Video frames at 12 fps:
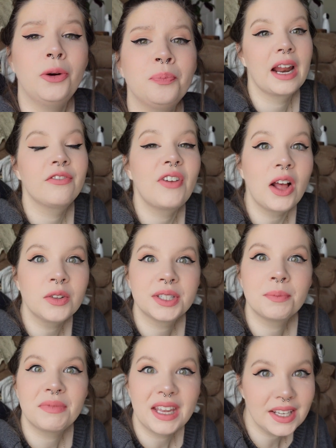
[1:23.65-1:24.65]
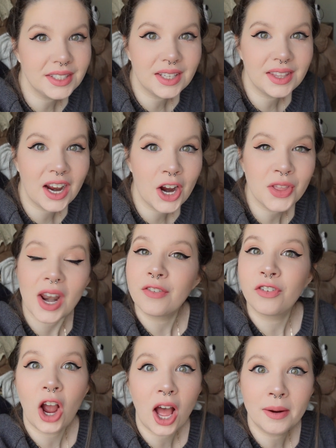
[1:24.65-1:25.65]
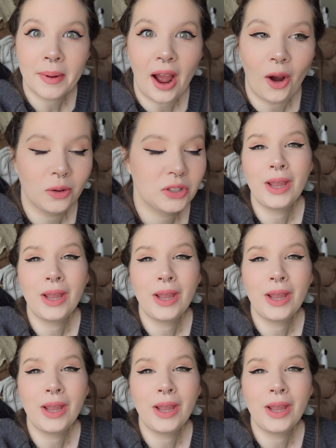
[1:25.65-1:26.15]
And I found some things in there that I forgot about.